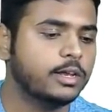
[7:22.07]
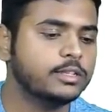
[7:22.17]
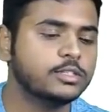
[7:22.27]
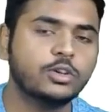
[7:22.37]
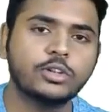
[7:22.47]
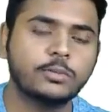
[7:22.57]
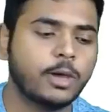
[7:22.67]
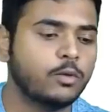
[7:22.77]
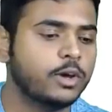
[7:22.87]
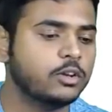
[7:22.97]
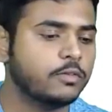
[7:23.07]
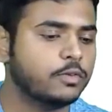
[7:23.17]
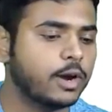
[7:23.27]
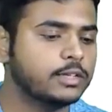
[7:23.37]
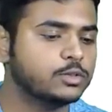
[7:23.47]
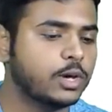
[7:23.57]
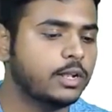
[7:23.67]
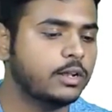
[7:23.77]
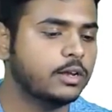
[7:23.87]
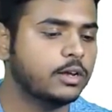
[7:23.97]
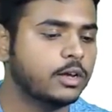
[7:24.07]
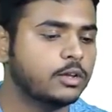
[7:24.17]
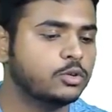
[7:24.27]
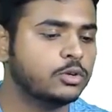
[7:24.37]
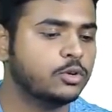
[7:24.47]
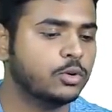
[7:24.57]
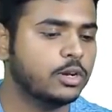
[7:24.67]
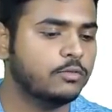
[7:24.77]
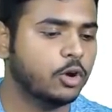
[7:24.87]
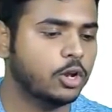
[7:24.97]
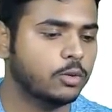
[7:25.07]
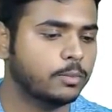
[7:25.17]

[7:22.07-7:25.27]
is denoted by weight of dry soil to the total volume.